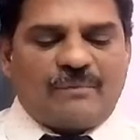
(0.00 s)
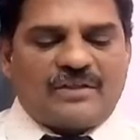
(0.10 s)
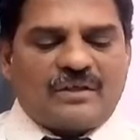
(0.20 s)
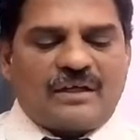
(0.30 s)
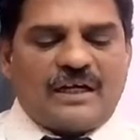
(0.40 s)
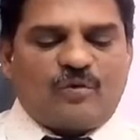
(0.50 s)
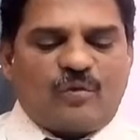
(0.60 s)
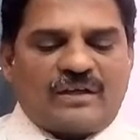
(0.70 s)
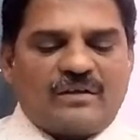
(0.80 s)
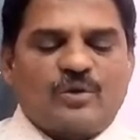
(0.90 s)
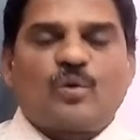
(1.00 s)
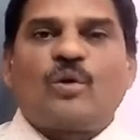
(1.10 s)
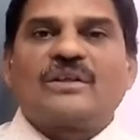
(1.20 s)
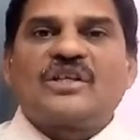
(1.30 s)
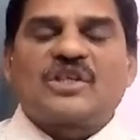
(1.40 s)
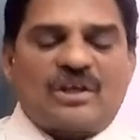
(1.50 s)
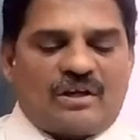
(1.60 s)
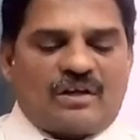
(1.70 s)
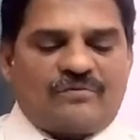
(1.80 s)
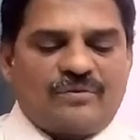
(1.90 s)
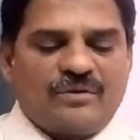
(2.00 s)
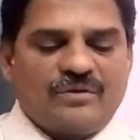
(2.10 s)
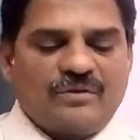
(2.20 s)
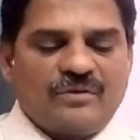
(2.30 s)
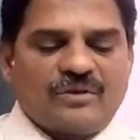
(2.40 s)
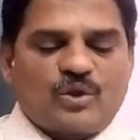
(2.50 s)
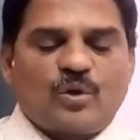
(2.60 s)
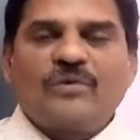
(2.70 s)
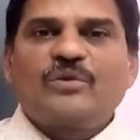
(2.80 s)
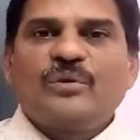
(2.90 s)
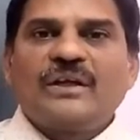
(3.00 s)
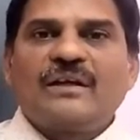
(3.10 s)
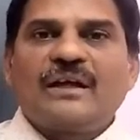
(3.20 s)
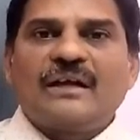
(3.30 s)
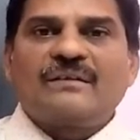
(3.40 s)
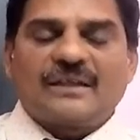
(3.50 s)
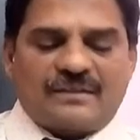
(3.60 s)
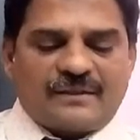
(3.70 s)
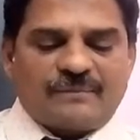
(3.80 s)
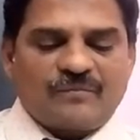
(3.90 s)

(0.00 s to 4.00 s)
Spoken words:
much at work throughout the history of the Soviet Union, and that